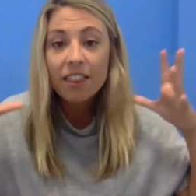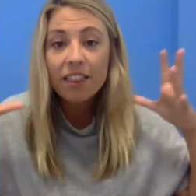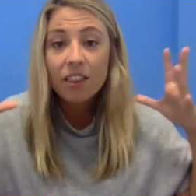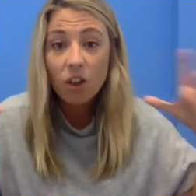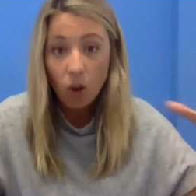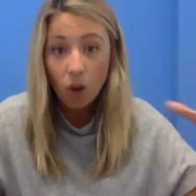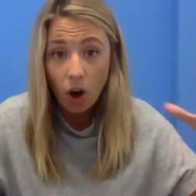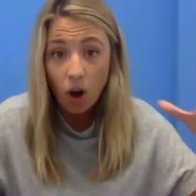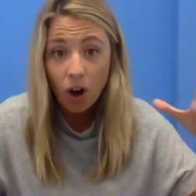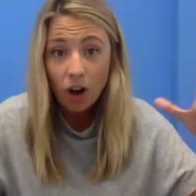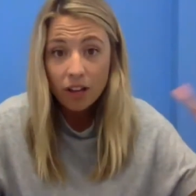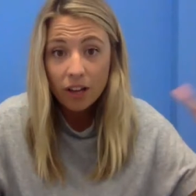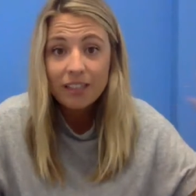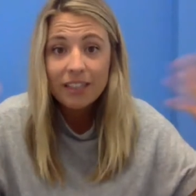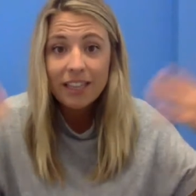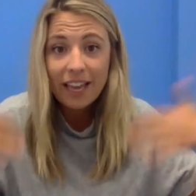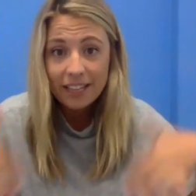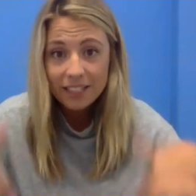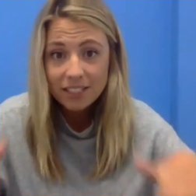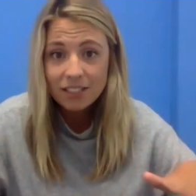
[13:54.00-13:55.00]
God,
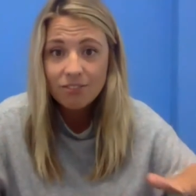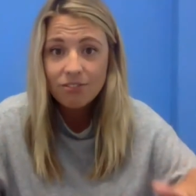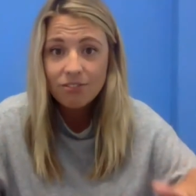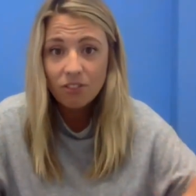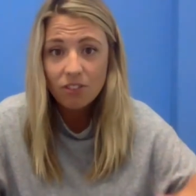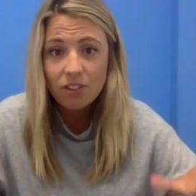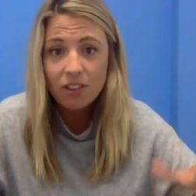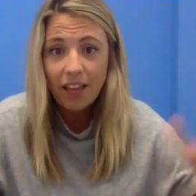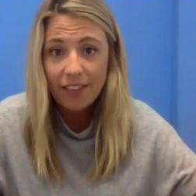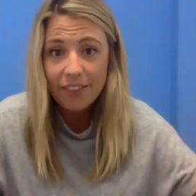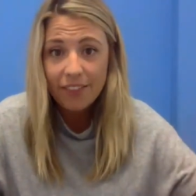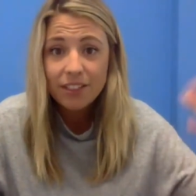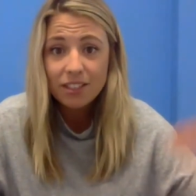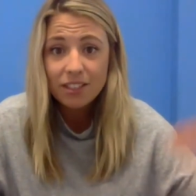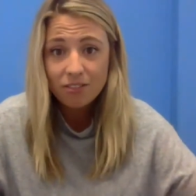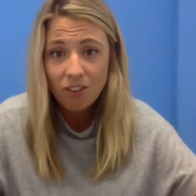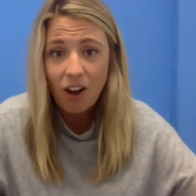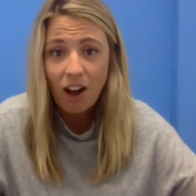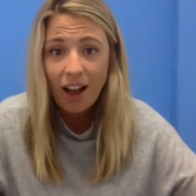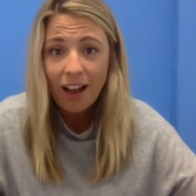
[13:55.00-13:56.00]
let div- let the
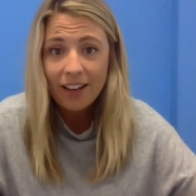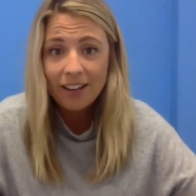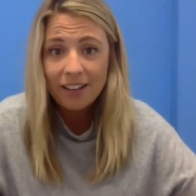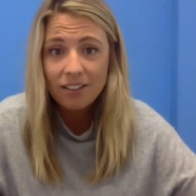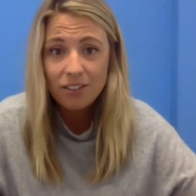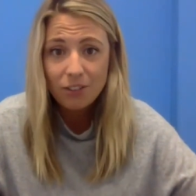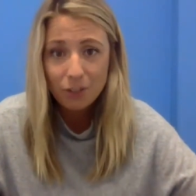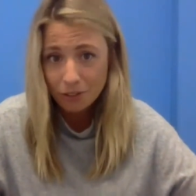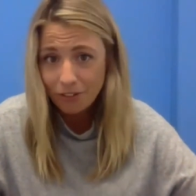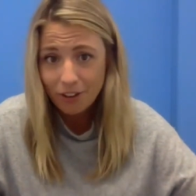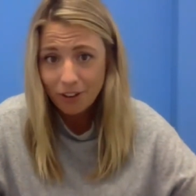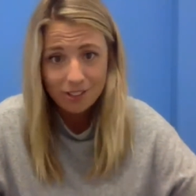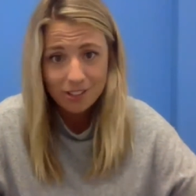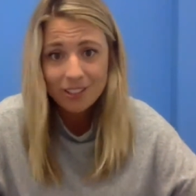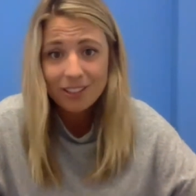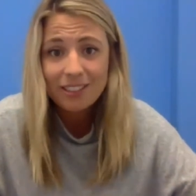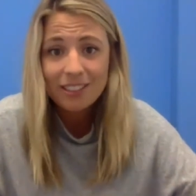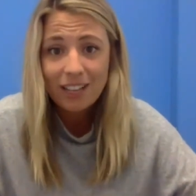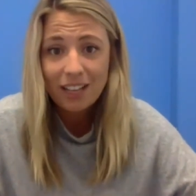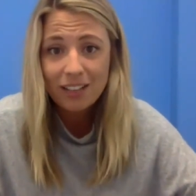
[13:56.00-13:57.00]
divine universal
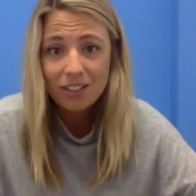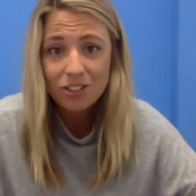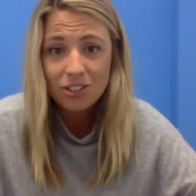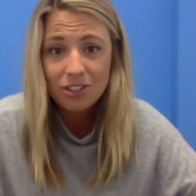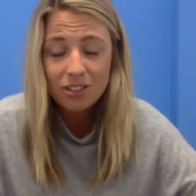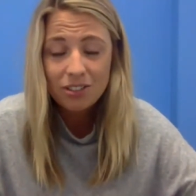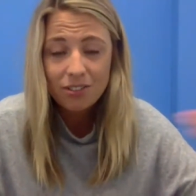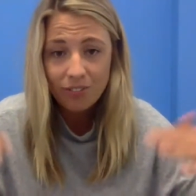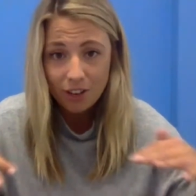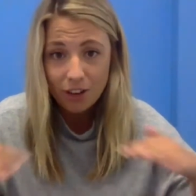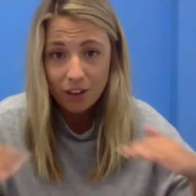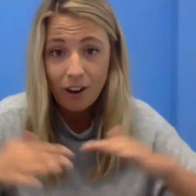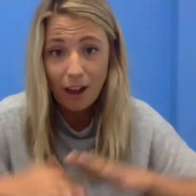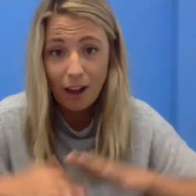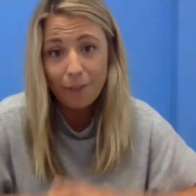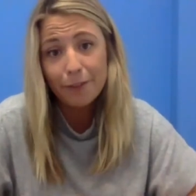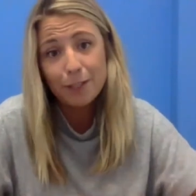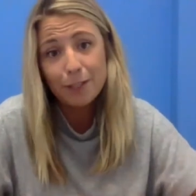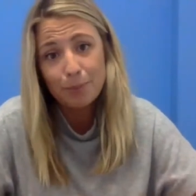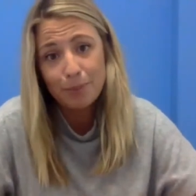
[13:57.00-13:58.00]
intelligence figure out
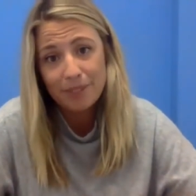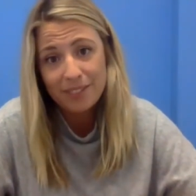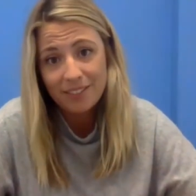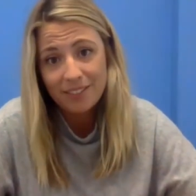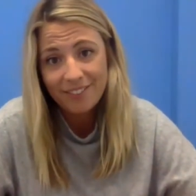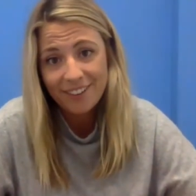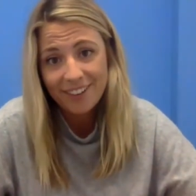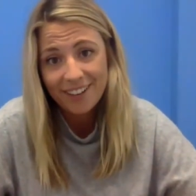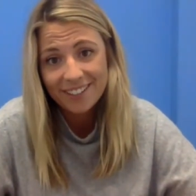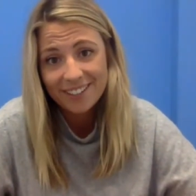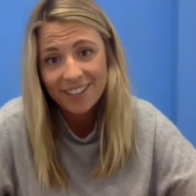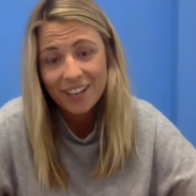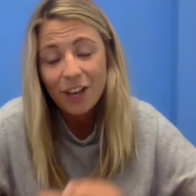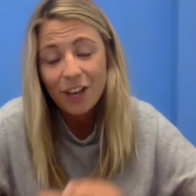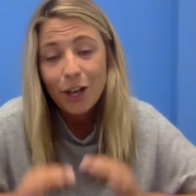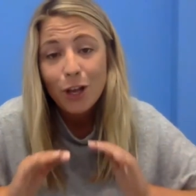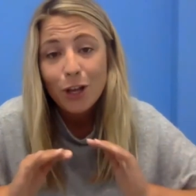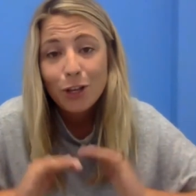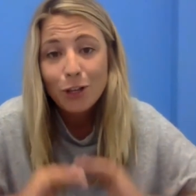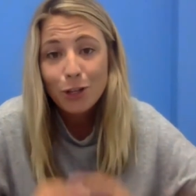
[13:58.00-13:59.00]
the specifics.
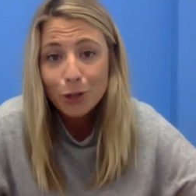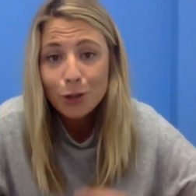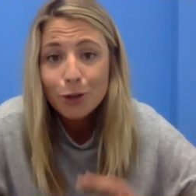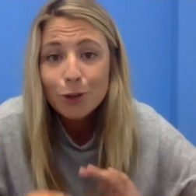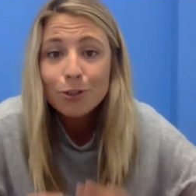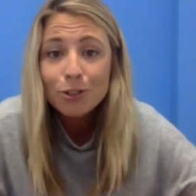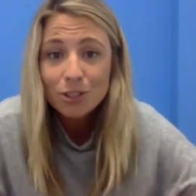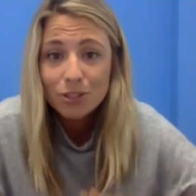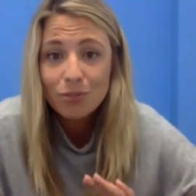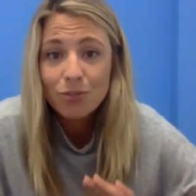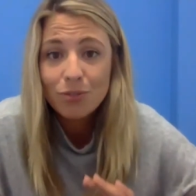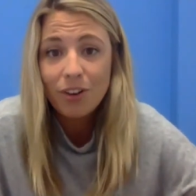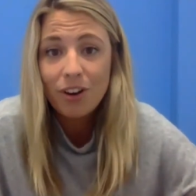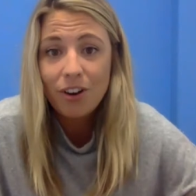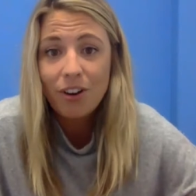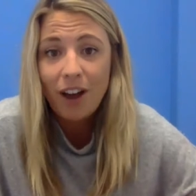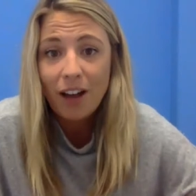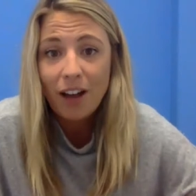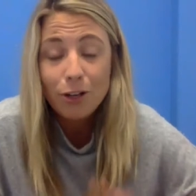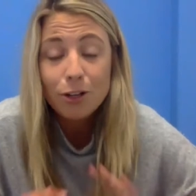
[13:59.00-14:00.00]
You just figure
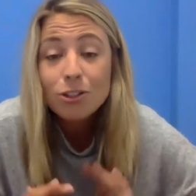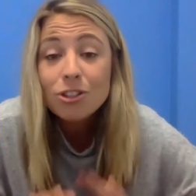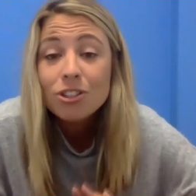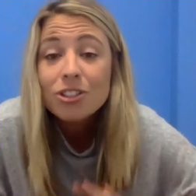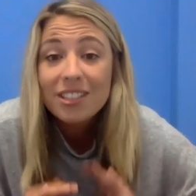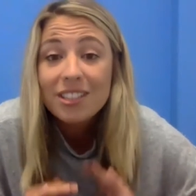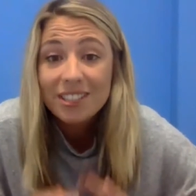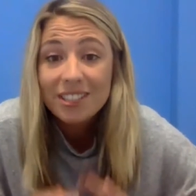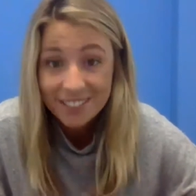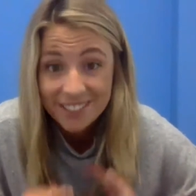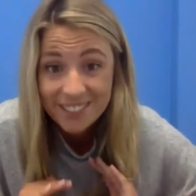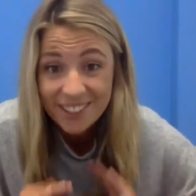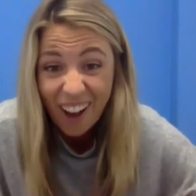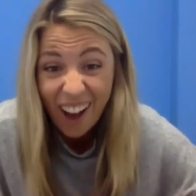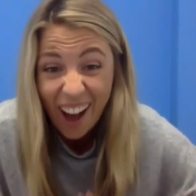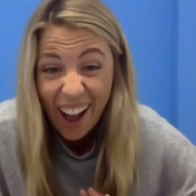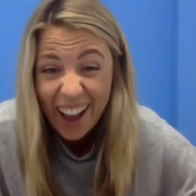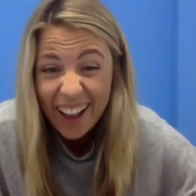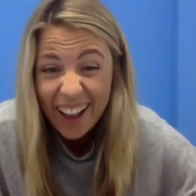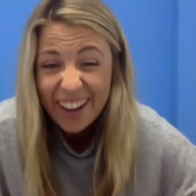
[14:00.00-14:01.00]
out, you just
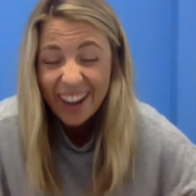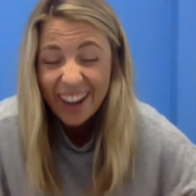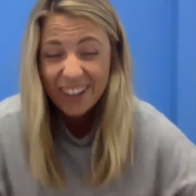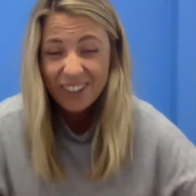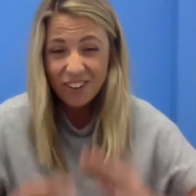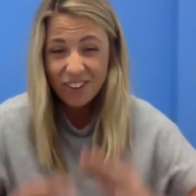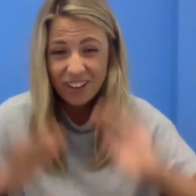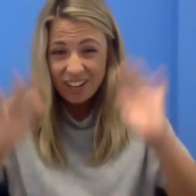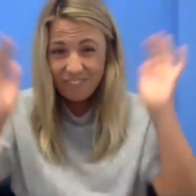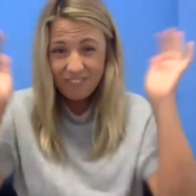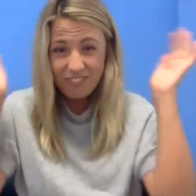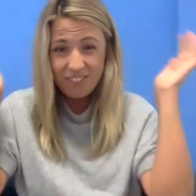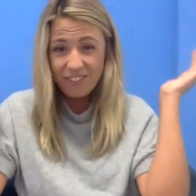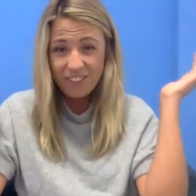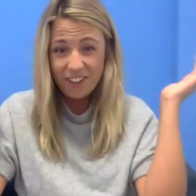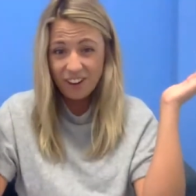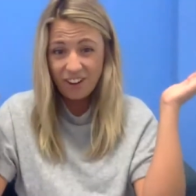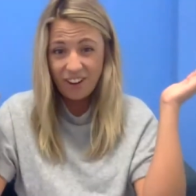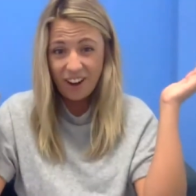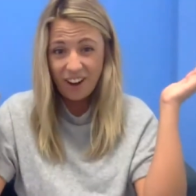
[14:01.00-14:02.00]
decide, and not even
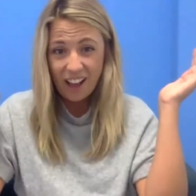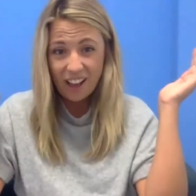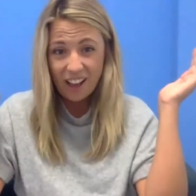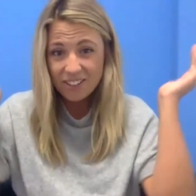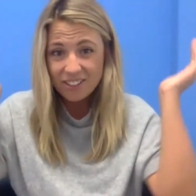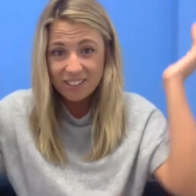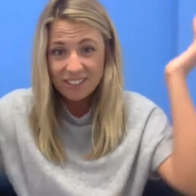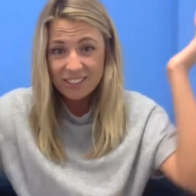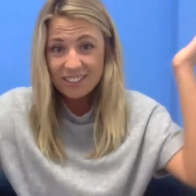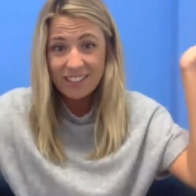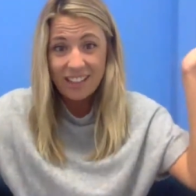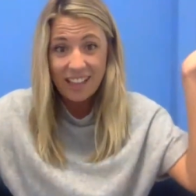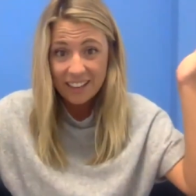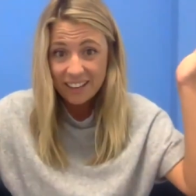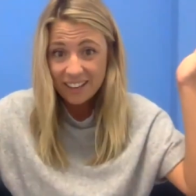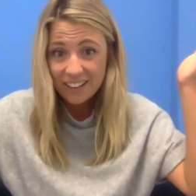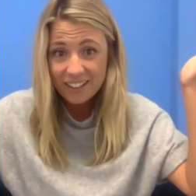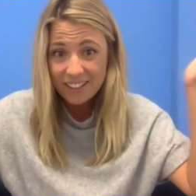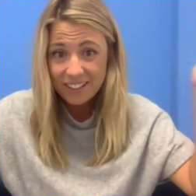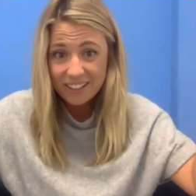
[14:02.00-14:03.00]
figure out because it's like
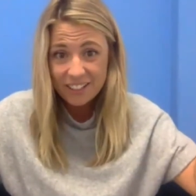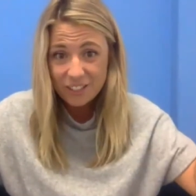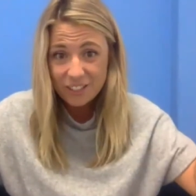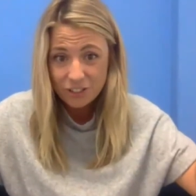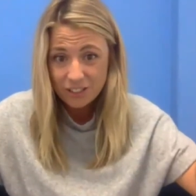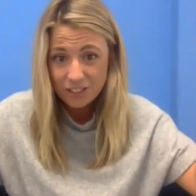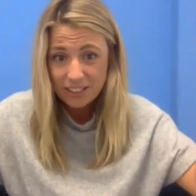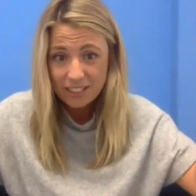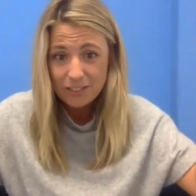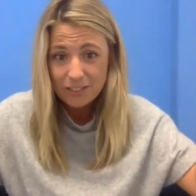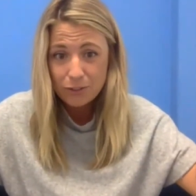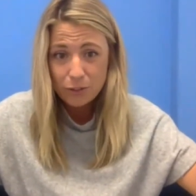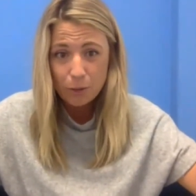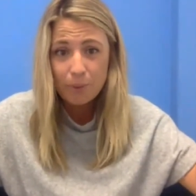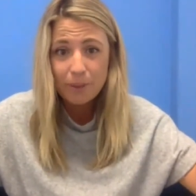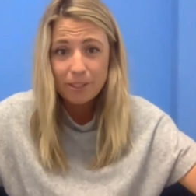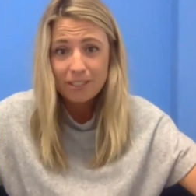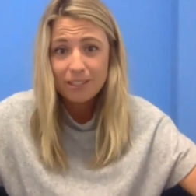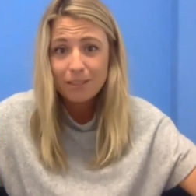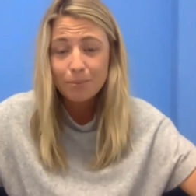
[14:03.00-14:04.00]
literally, it's so
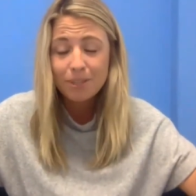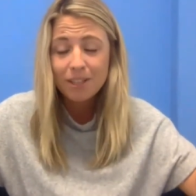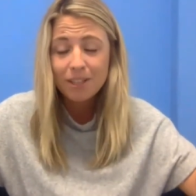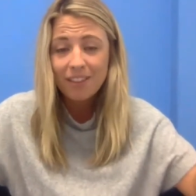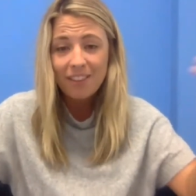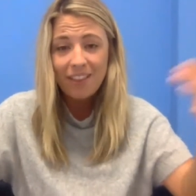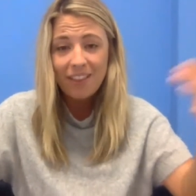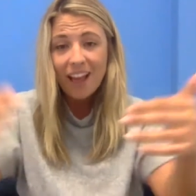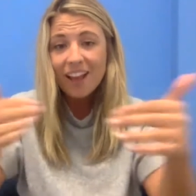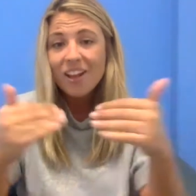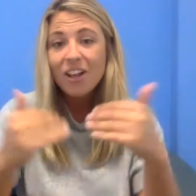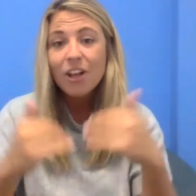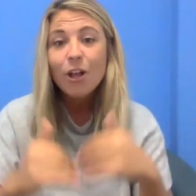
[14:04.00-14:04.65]
much simpler than that.